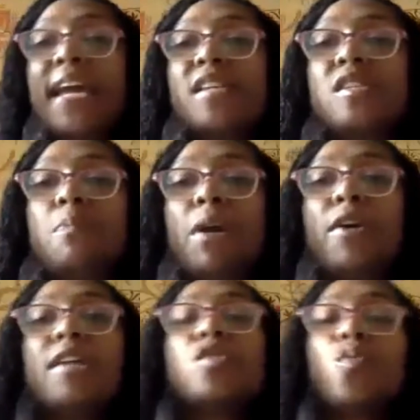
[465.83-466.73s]

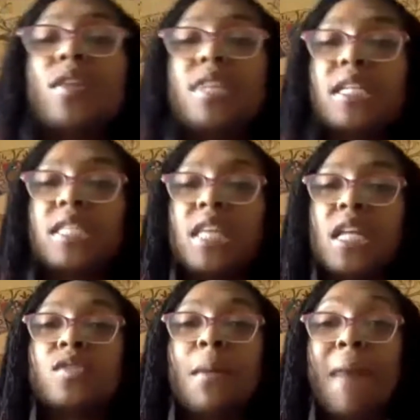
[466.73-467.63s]
experience with this and
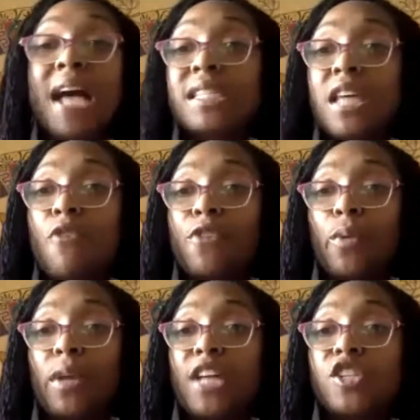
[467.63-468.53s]
losing myself in
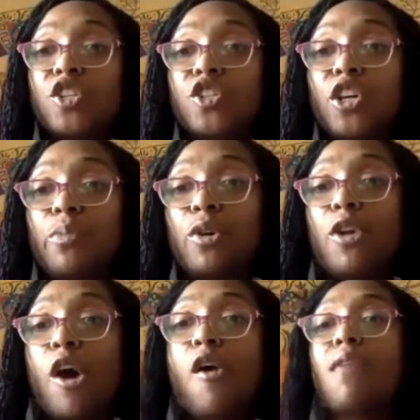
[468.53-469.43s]
a relationship, you
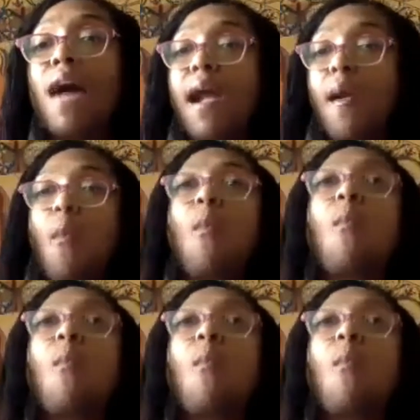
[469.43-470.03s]
know, mm-hmm. like